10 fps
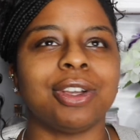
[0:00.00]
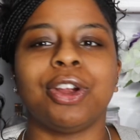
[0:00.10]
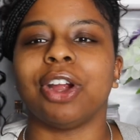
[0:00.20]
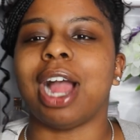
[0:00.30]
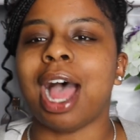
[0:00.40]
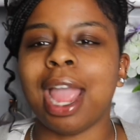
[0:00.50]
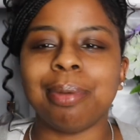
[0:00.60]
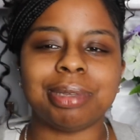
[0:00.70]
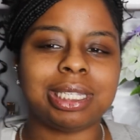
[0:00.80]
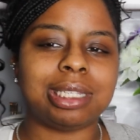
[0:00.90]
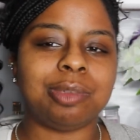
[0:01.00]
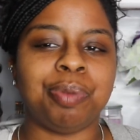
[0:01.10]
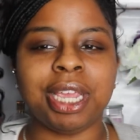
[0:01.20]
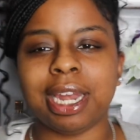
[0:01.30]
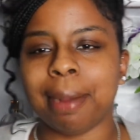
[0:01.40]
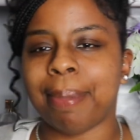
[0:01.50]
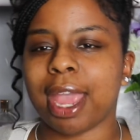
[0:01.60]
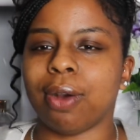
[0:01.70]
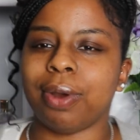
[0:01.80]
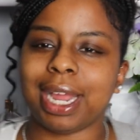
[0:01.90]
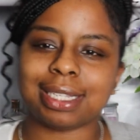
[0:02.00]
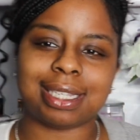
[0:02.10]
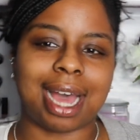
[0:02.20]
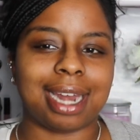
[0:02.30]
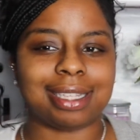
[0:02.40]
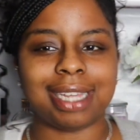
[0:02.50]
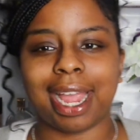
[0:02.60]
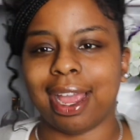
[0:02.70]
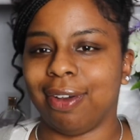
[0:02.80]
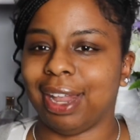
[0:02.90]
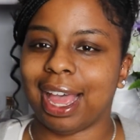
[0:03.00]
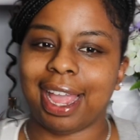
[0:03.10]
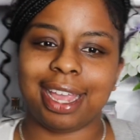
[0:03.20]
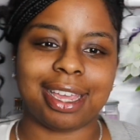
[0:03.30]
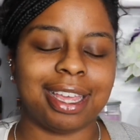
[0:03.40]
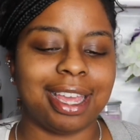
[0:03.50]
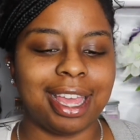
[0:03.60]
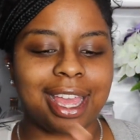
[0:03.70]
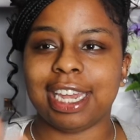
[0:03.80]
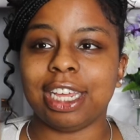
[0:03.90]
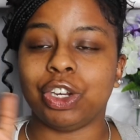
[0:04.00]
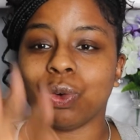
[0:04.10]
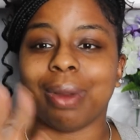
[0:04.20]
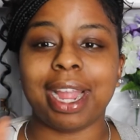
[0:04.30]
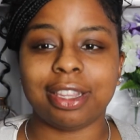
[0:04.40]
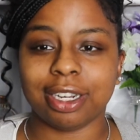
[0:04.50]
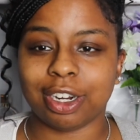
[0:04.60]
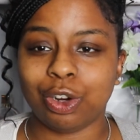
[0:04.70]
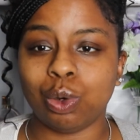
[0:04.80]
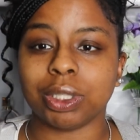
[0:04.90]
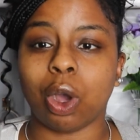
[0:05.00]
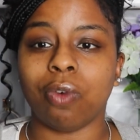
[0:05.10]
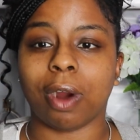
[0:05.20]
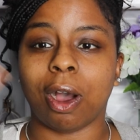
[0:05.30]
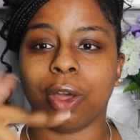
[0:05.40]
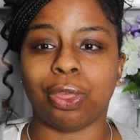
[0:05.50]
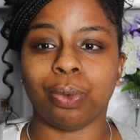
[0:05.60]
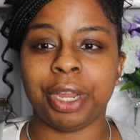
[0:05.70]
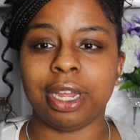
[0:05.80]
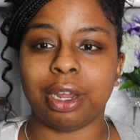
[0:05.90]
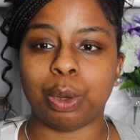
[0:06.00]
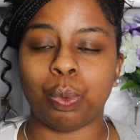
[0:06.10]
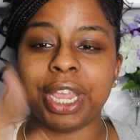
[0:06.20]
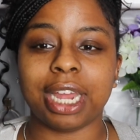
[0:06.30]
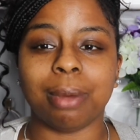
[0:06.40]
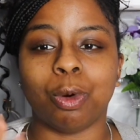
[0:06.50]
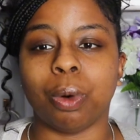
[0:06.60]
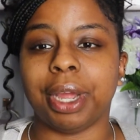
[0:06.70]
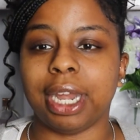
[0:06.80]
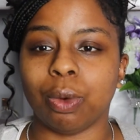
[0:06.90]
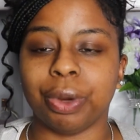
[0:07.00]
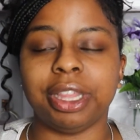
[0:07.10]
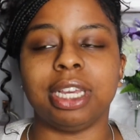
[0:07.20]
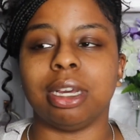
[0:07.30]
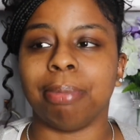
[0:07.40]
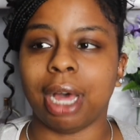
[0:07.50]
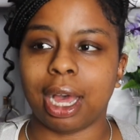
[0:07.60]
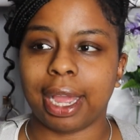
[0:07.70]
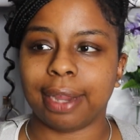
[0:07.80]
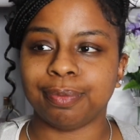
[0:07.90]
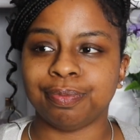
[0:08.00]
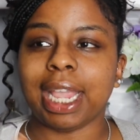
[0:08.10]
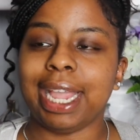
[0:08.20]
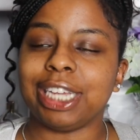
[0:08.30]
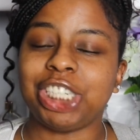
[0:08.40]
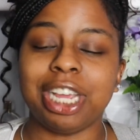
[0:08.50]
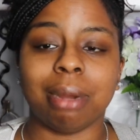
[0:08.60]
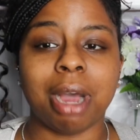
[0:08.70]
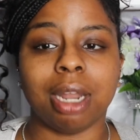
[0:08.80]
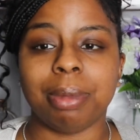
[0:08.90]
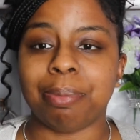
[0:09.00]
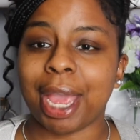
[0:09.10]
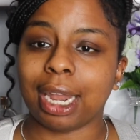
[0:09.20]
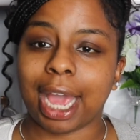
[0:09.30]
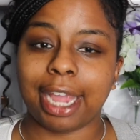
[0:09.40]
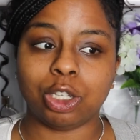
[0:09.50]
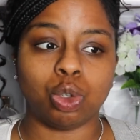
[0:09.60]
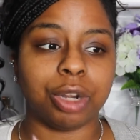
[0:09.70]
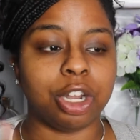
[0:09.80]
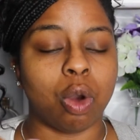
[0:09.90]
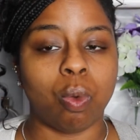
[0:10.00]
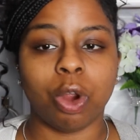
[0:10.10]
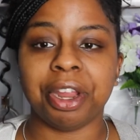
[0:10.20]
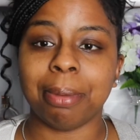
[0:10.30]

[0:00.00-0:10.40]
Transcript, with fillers: so girl, I'm speeding back on that side of town. Like the director who was over all three of them, we end up growing a really good bond. And she ended up calling me back like, Jordan, don't worry